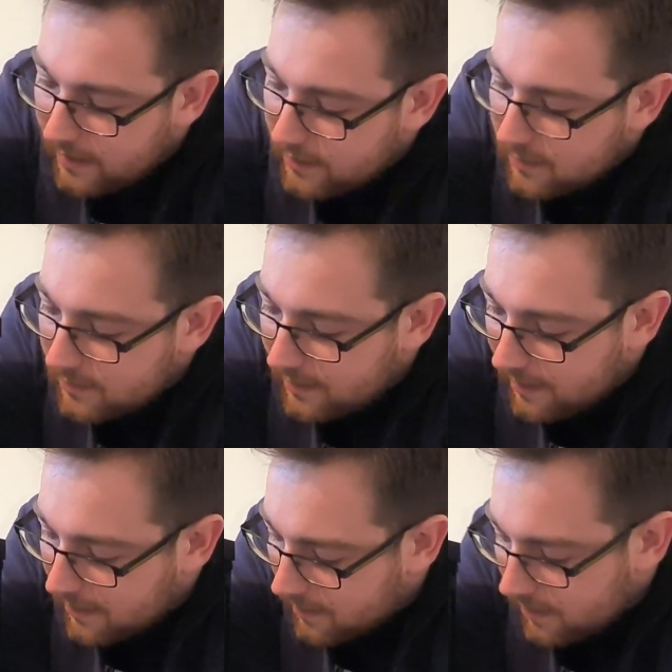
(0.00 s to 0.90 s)
so it's
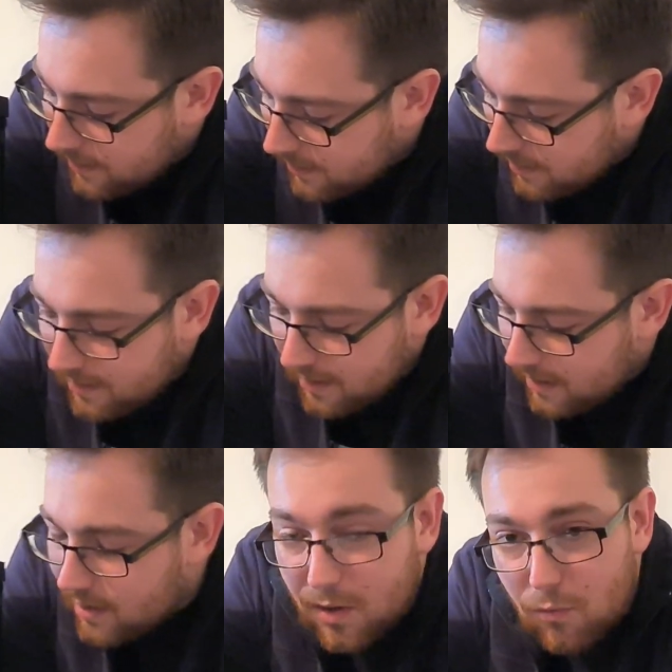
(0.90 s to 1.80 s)
gonna
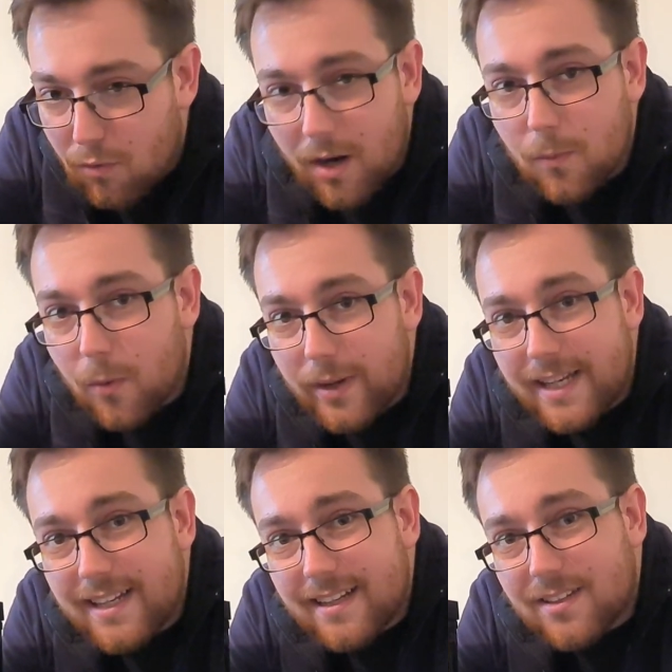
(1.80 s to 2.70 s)
run what we
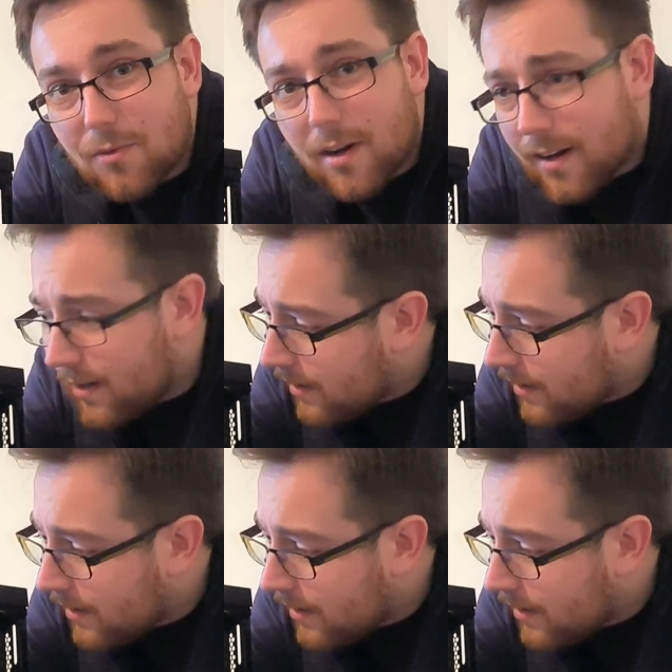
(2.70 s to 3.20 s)
need it to run.